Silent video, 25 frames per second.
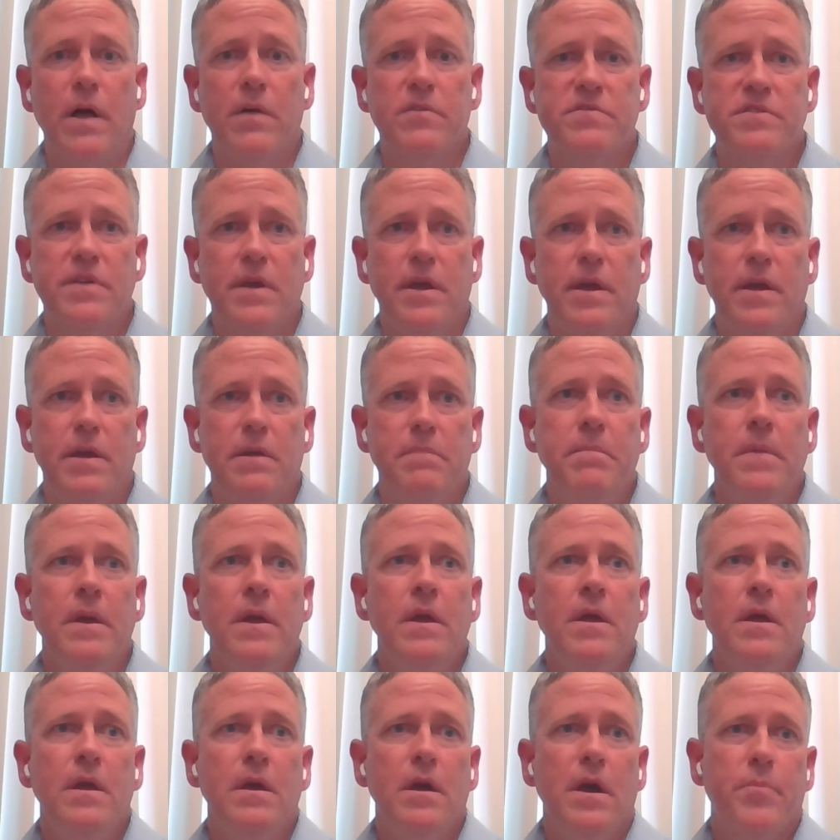I'll say
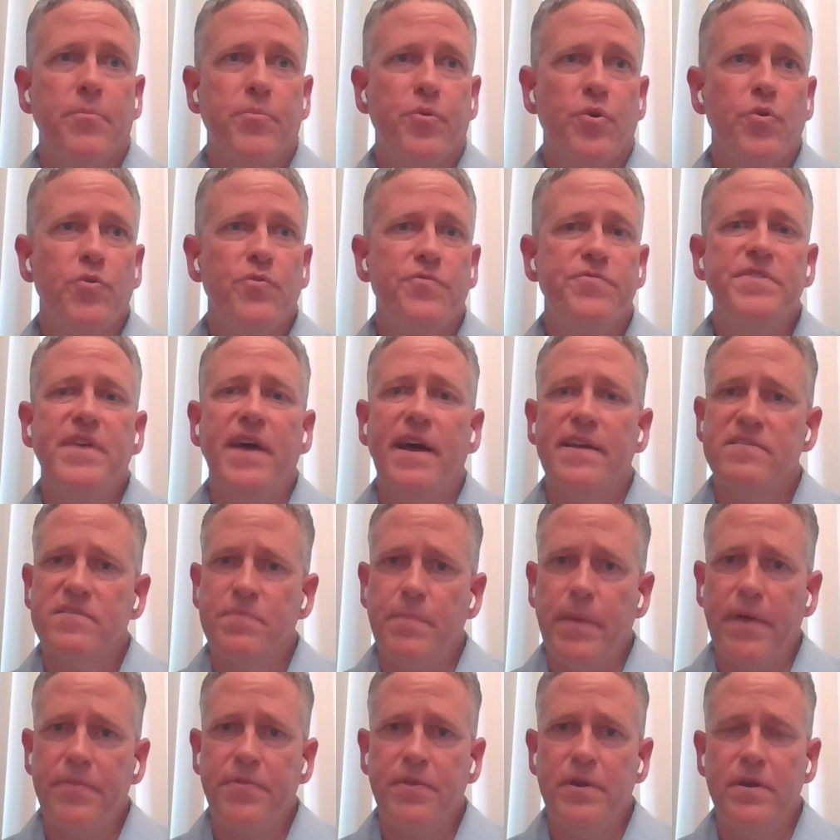approved test
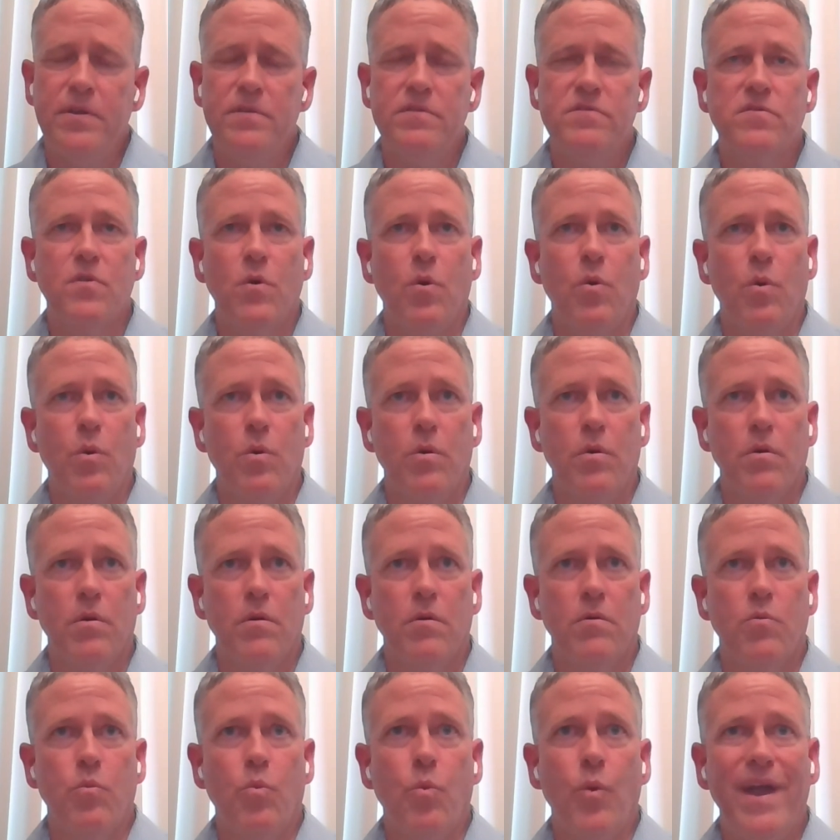methods
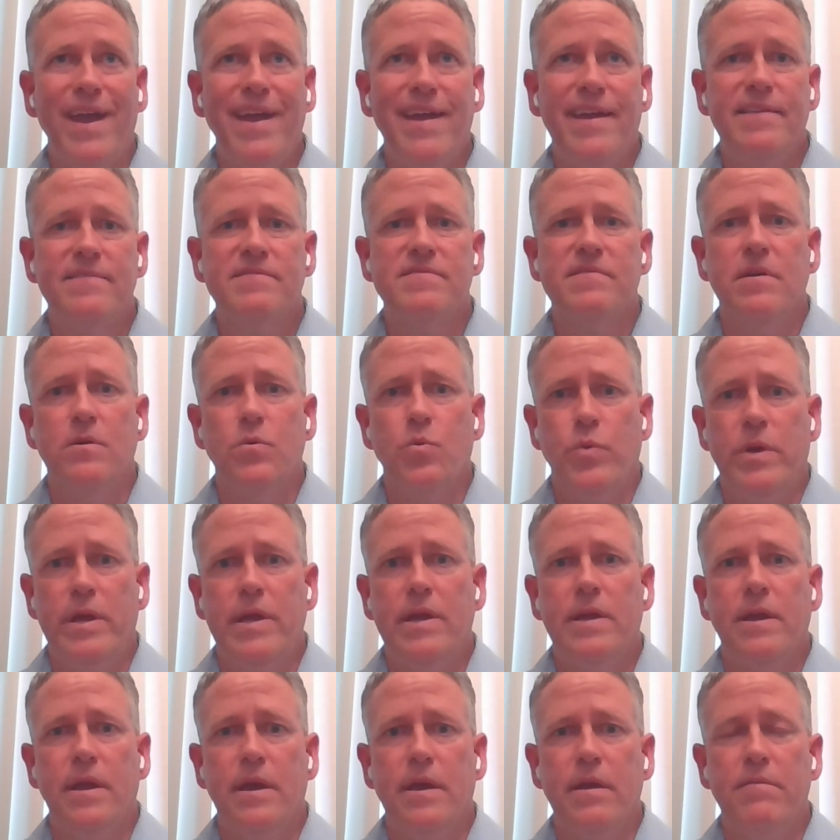or ways that
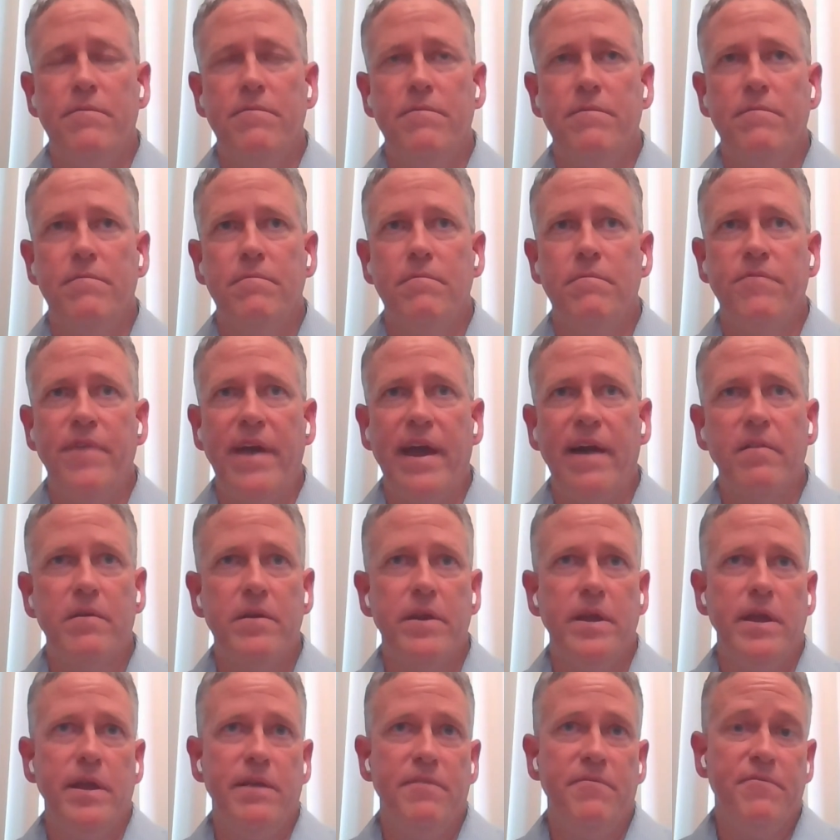we can
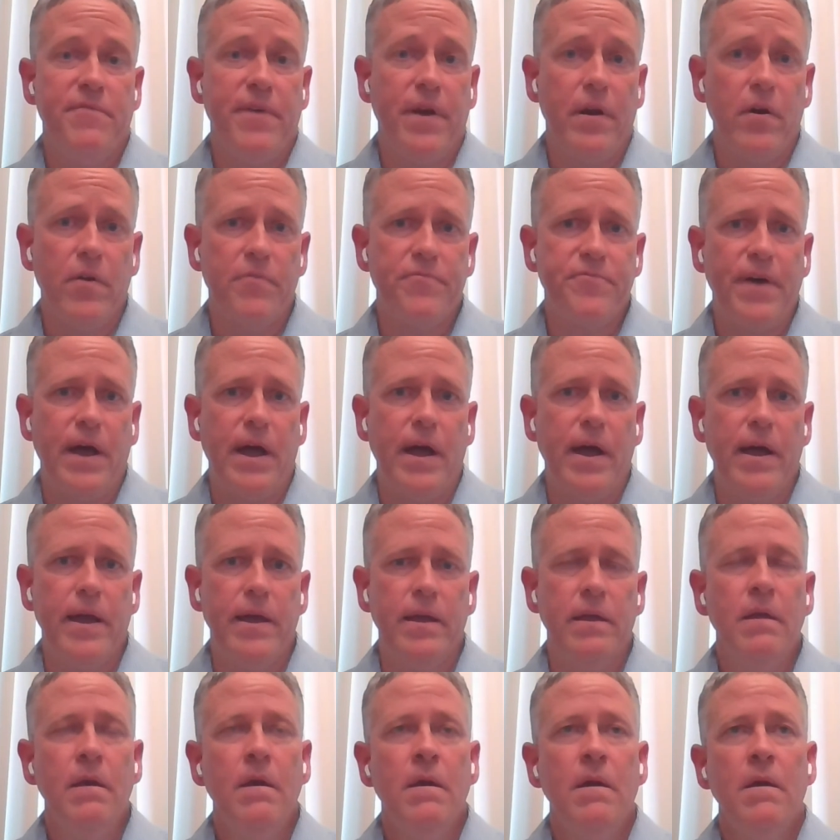validate and verify,
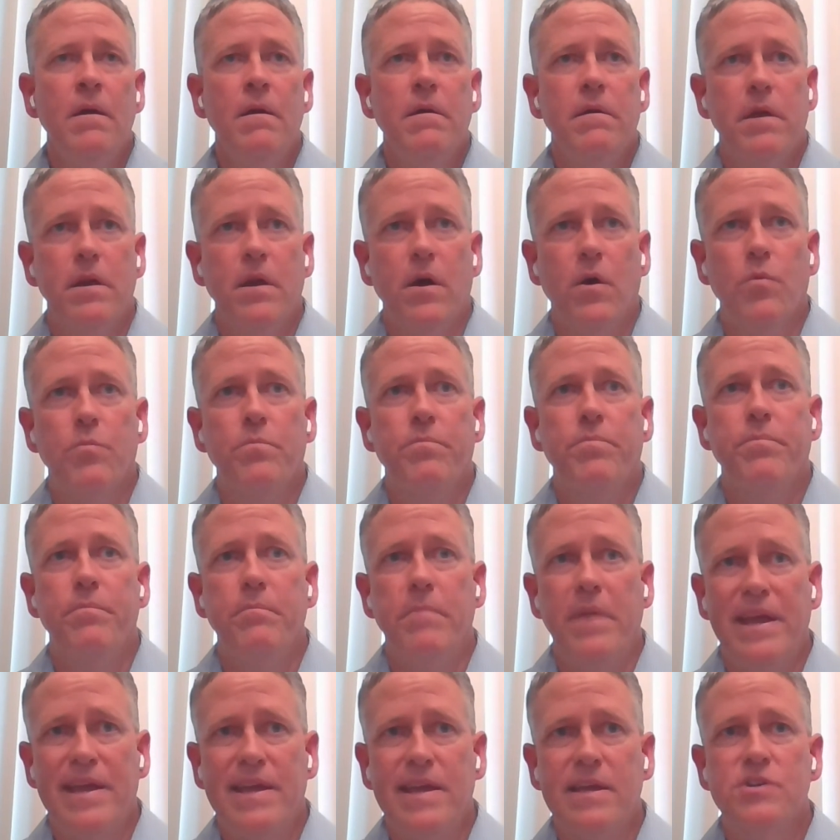
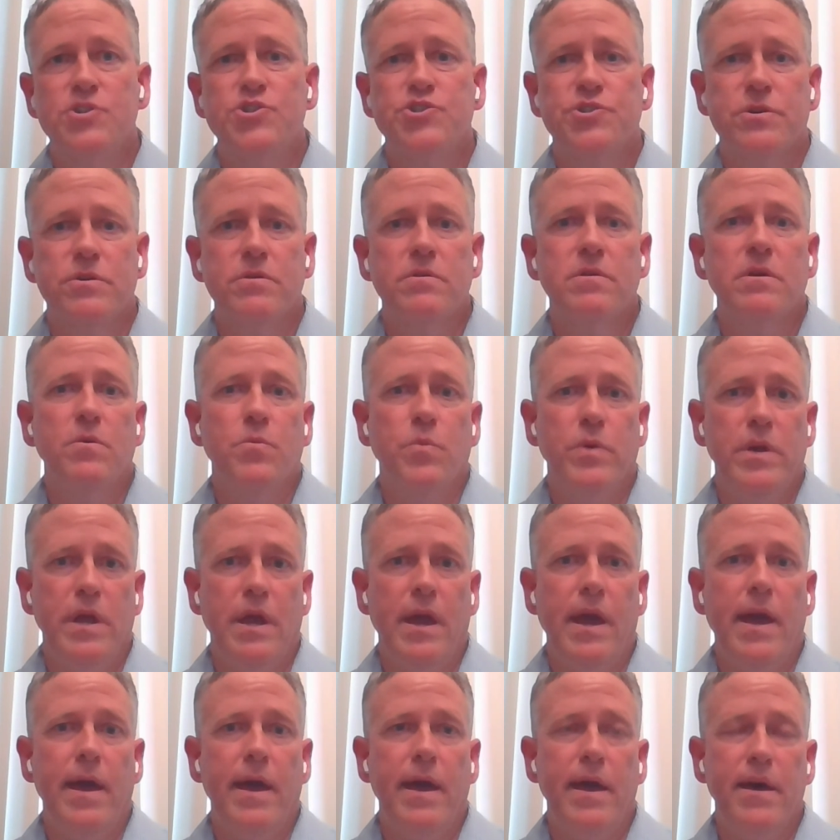making sure that we
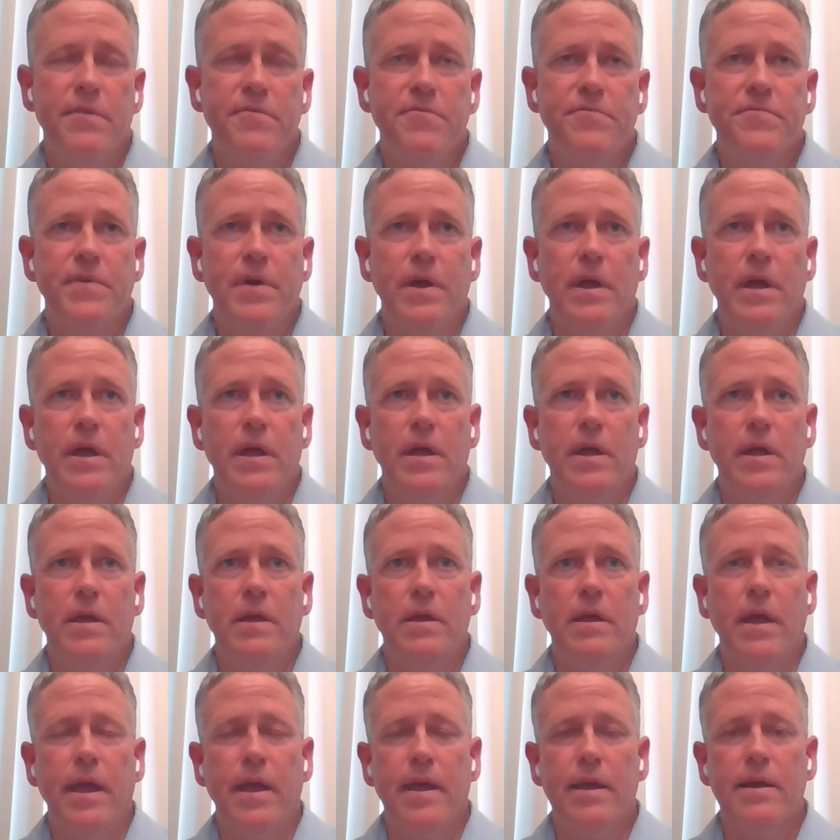have
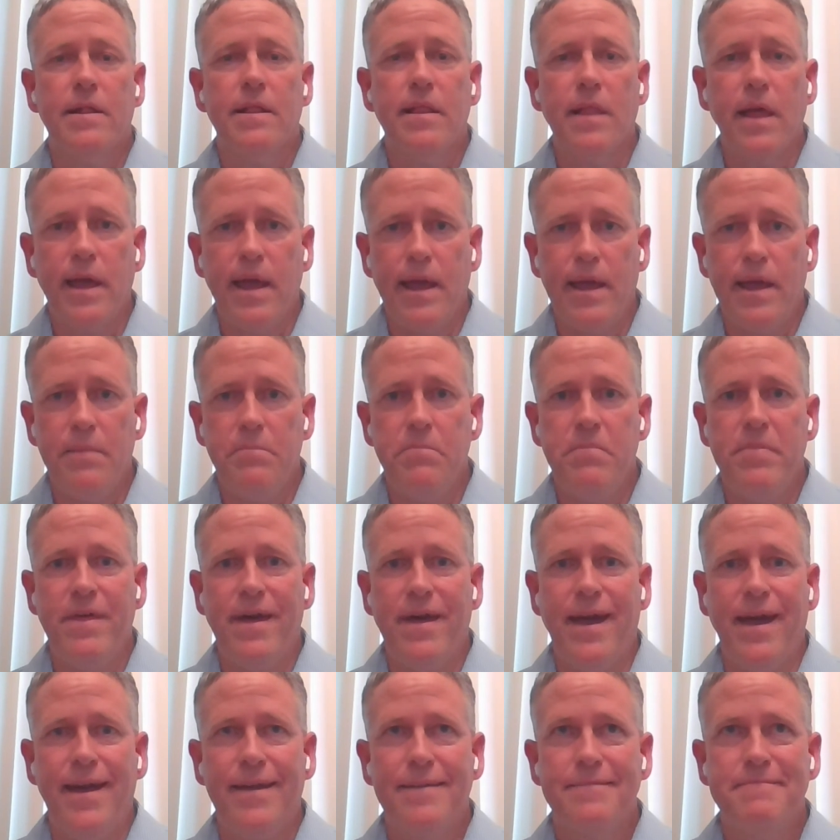a claim
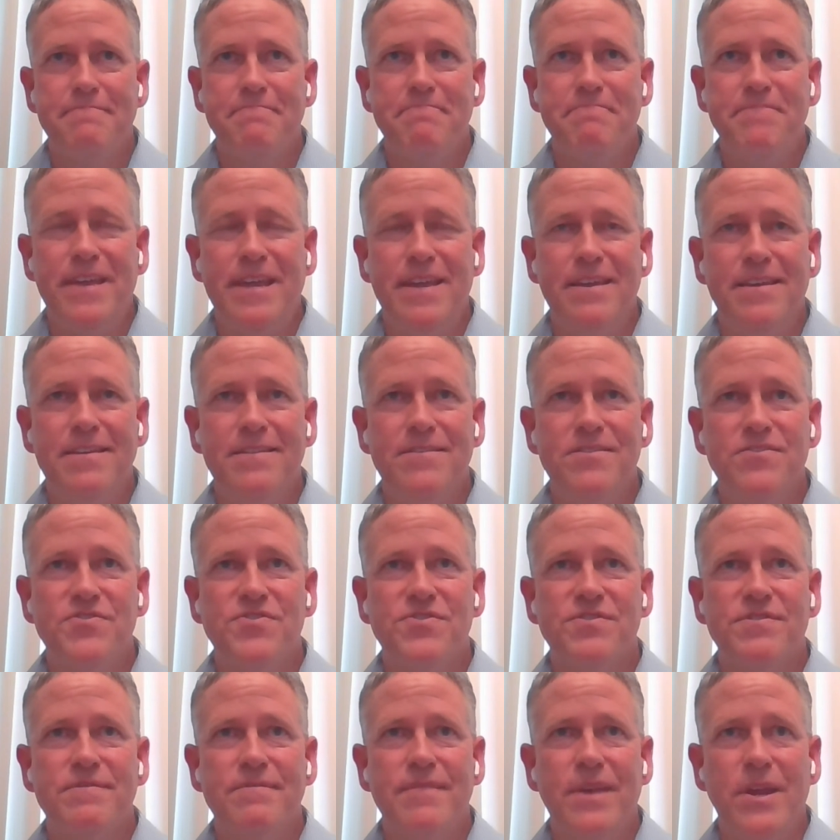that is